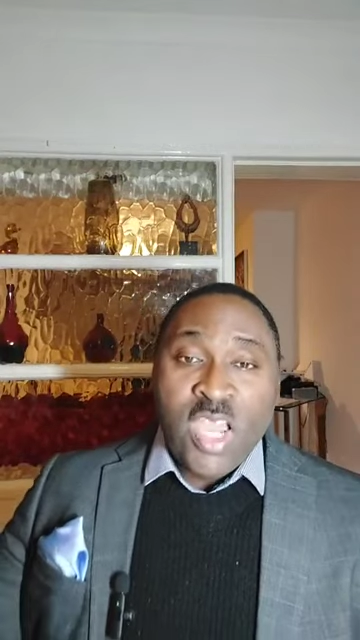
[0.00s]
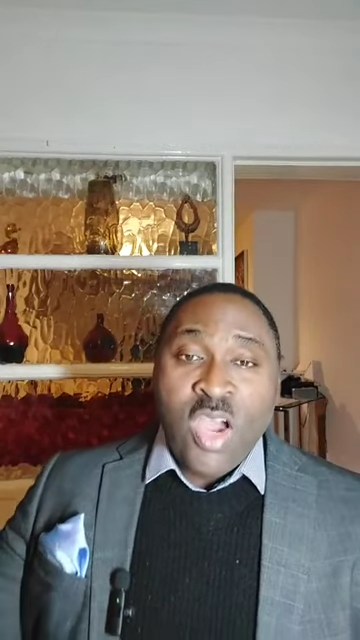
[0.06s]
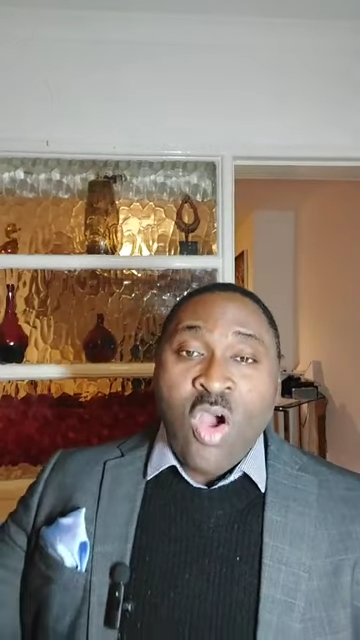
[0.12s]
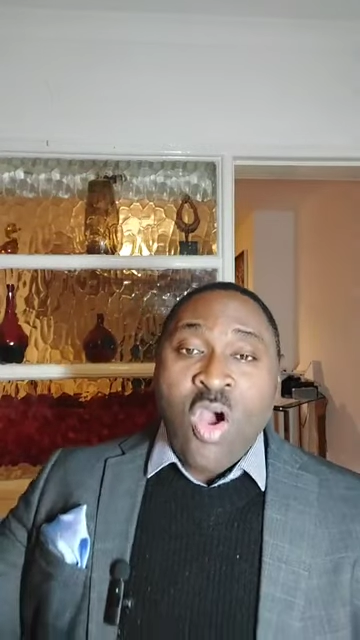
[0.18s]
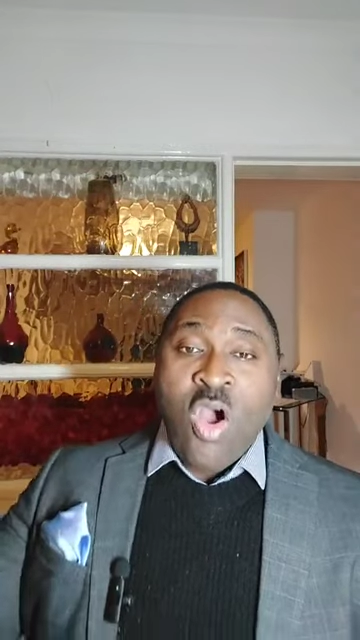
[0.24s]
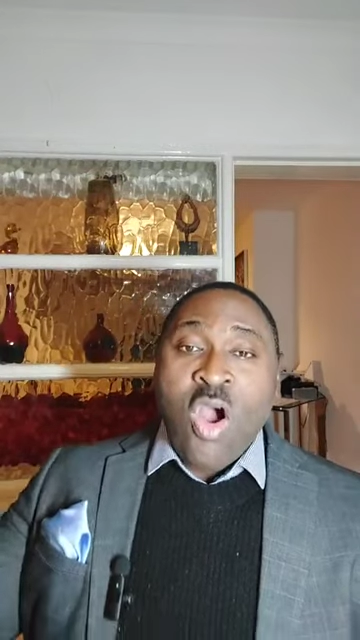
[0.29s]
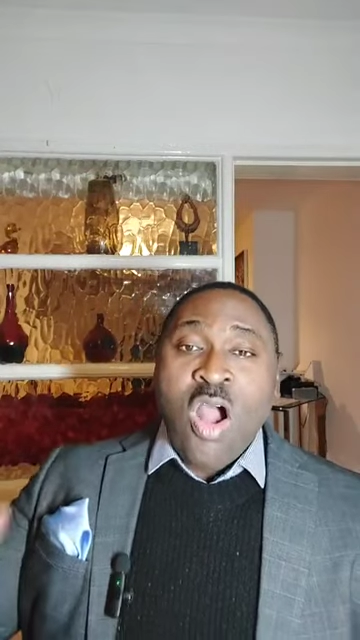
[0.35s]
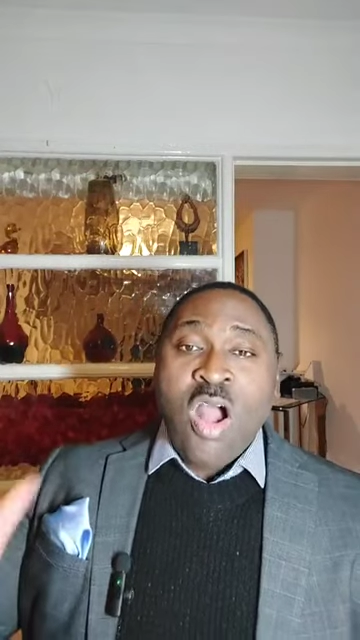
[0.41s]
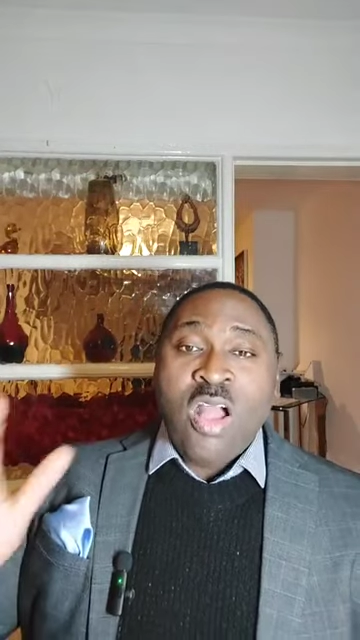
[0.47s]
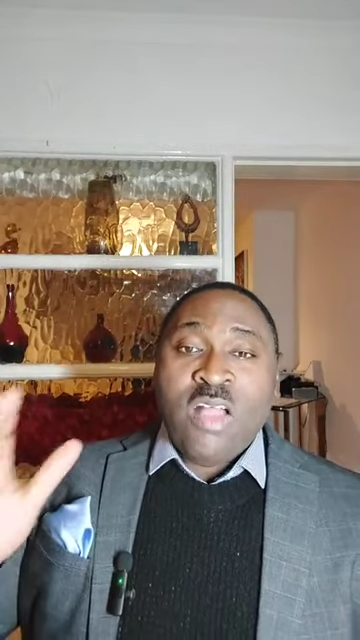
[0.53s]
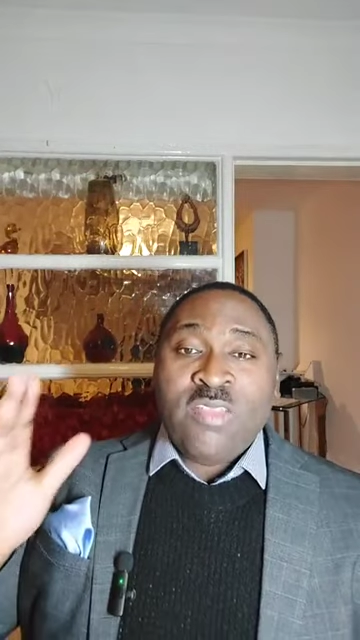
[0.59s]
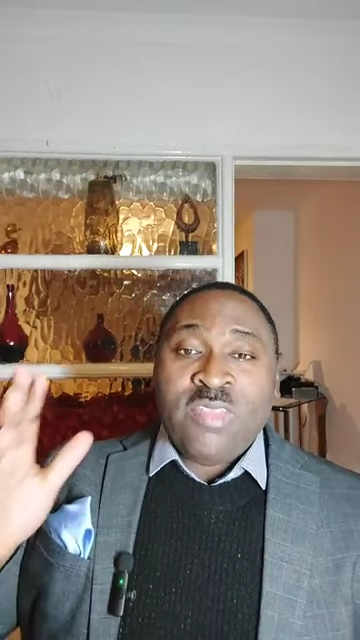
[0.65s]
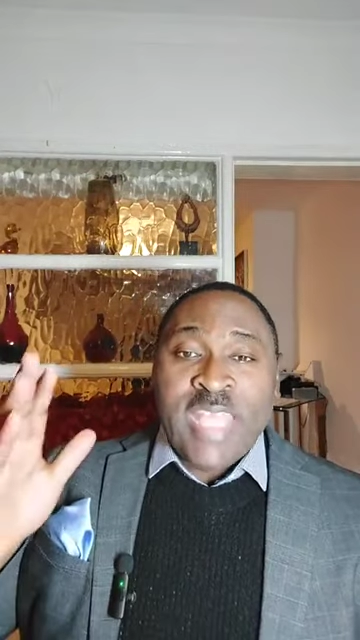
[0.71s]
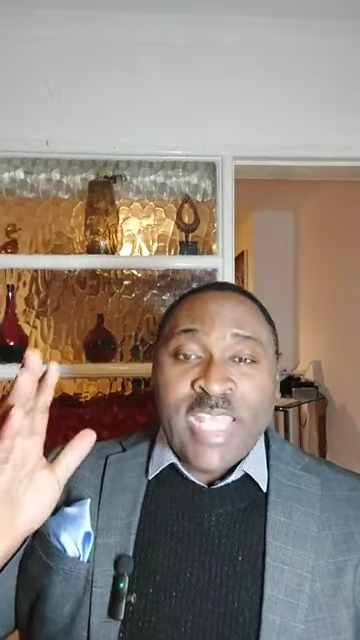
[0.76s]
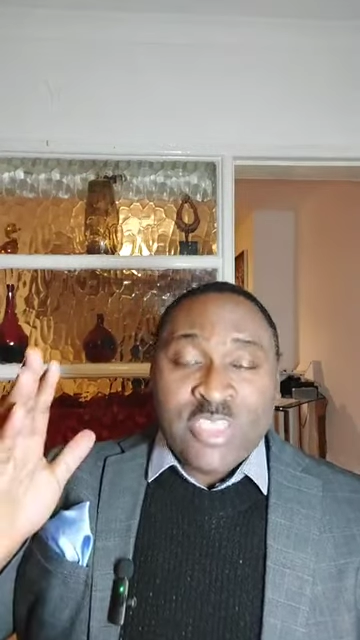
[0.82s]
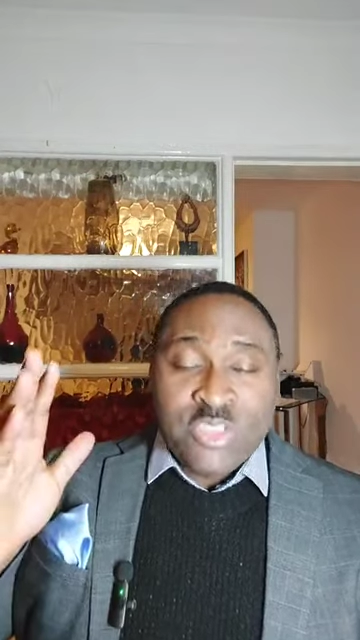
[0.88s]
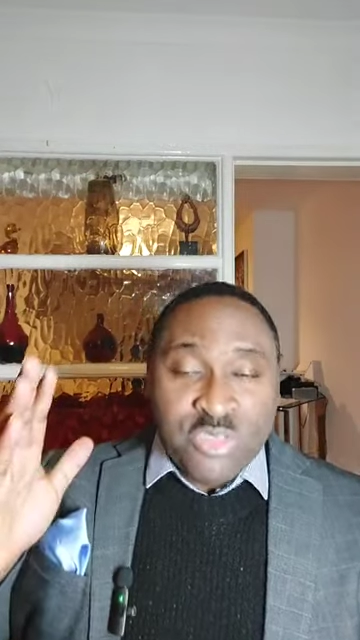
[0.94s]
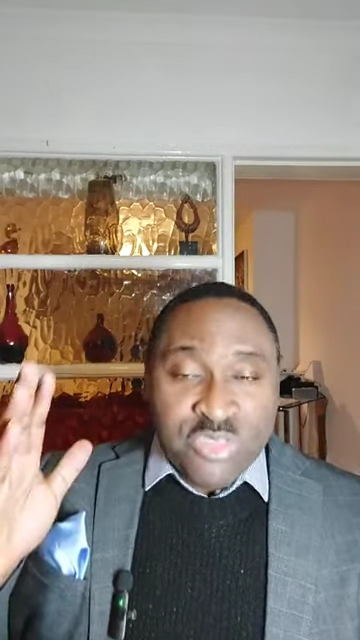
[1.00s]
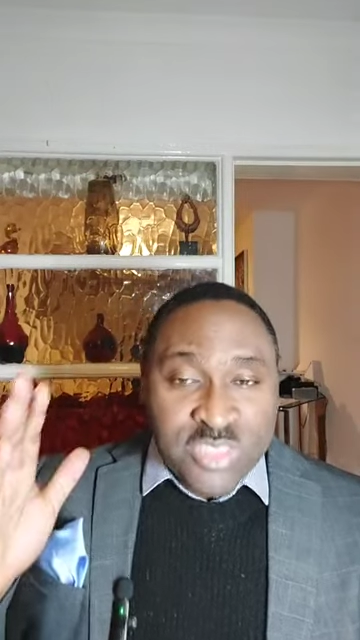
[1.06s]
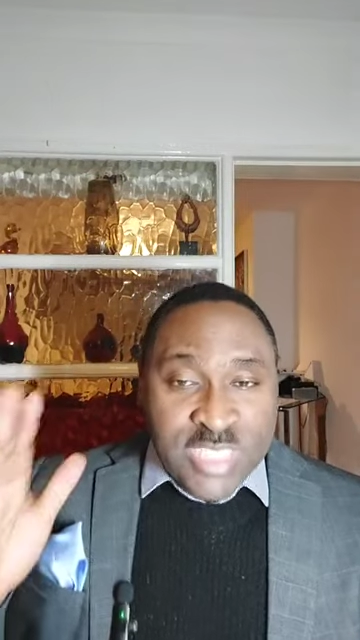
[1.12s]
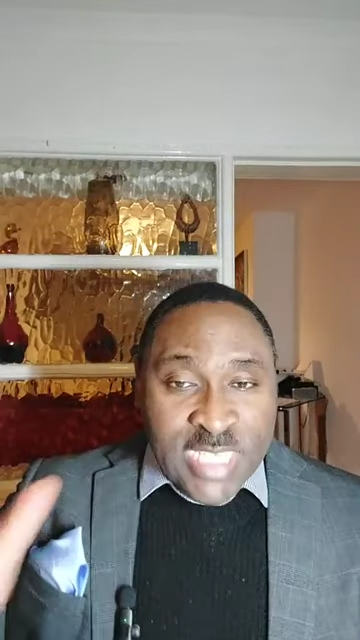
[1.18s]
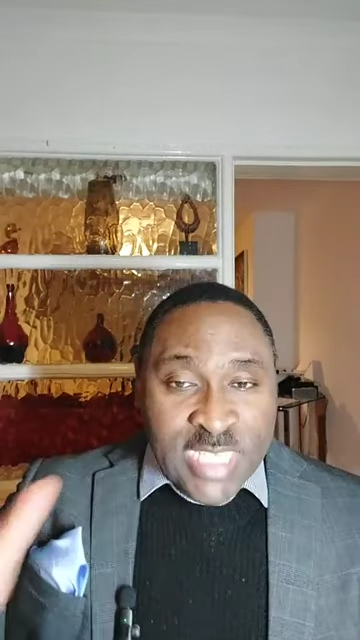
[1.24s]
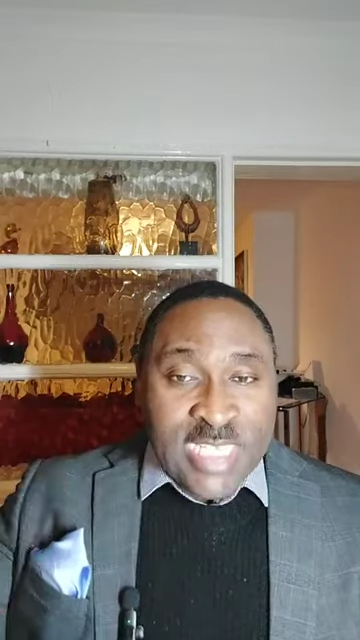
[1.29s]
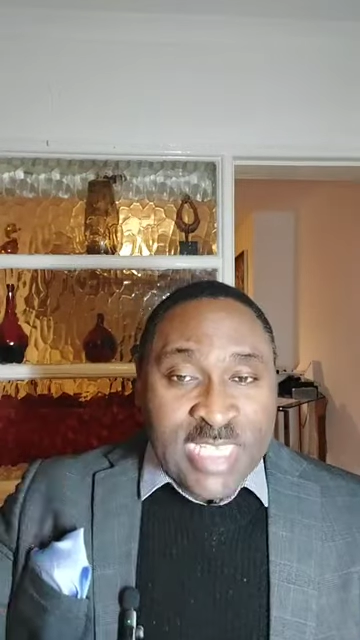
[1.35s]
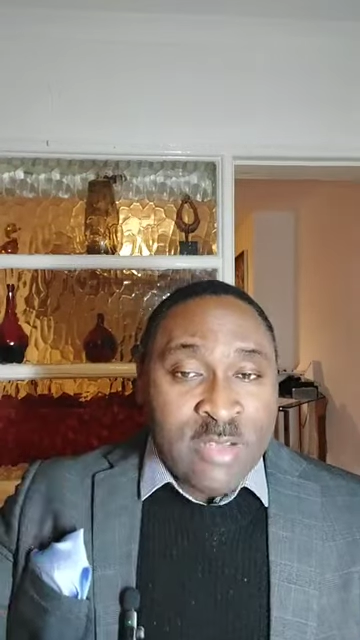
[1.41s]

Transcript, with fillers: all that you set